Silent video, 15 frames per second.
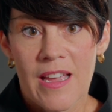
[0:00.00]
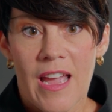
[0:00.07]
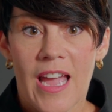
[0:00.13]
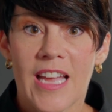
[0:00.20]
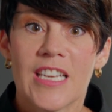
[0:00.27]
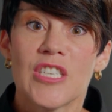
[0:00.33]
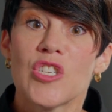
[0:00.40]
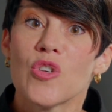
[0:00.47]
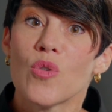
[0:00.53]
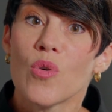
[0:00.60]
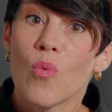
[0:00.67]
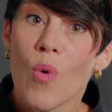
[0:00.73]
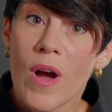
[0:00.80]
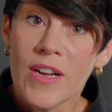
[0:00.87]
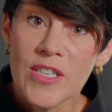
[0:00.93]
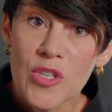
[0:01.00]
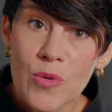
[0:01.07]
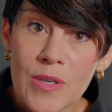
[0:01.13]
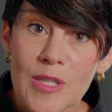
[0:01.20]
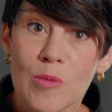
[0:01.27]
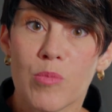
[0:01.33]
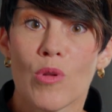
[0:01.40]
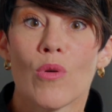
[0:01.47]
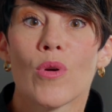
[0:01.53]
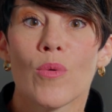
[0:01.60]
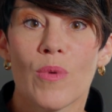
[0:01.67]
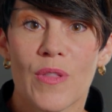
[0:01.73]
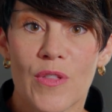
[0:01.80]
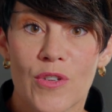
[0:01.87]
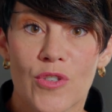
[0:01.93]
And you'll want to explore
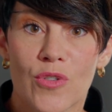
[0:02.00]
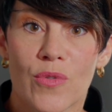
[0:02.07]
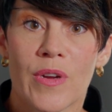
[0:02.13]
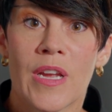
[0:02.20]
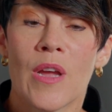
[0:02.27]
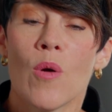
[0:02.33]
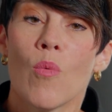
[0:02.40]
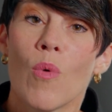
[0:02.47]
with the jury